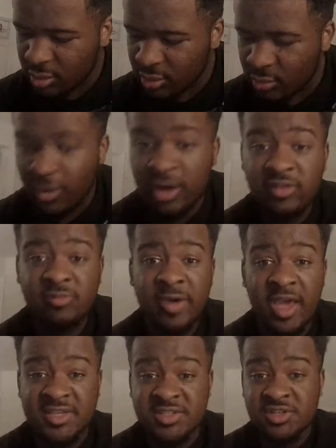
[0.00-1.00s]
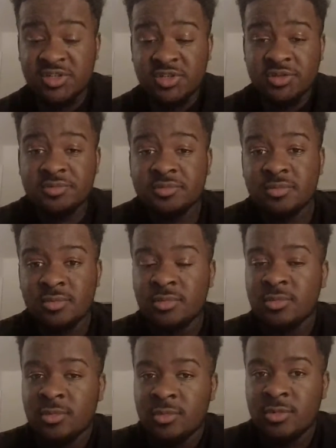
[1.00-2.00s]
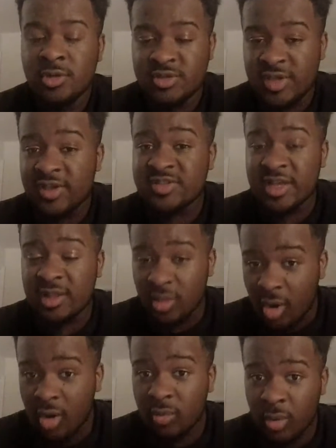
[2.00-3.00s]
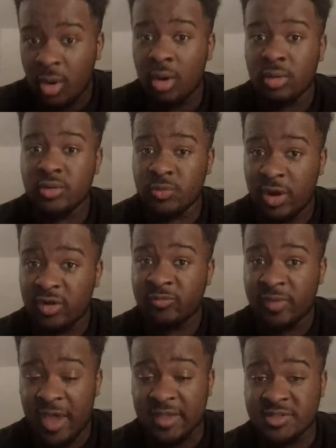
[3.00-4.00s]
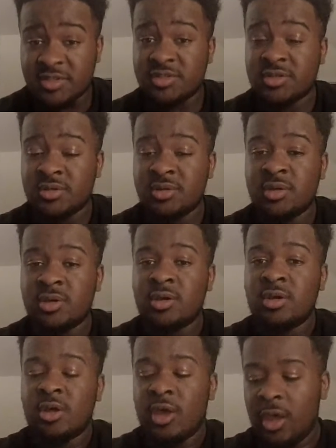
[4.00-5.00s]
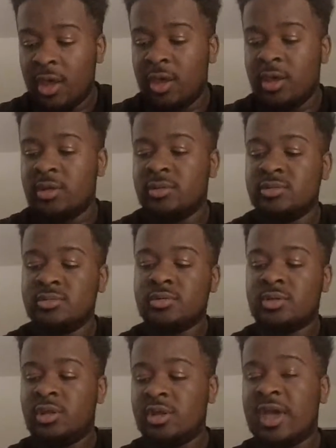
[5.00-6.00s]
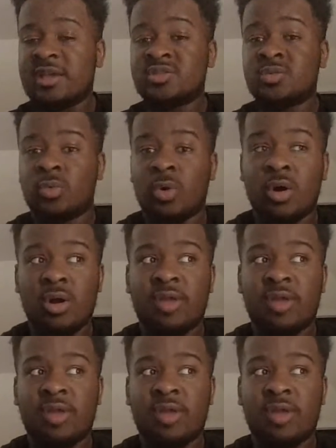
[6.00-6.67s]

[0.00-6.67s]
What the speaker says: The rite of passage. He takes that long walk, the rite of passage, and he has to walk.